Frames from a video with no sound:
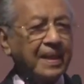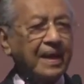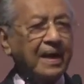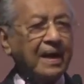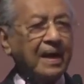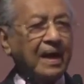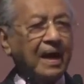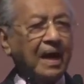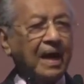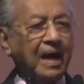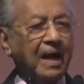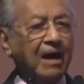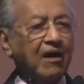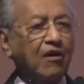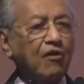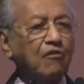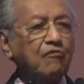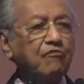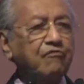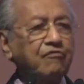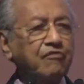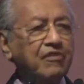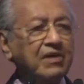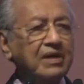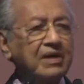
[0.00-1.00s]
how
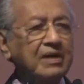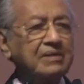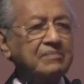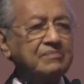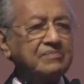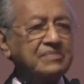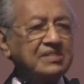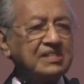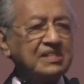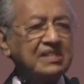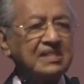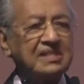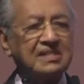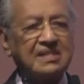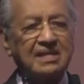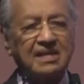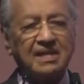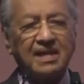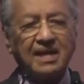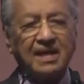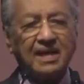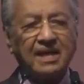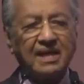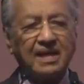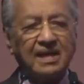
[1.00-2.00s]
firms
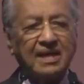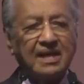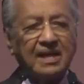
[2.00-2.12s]
interact,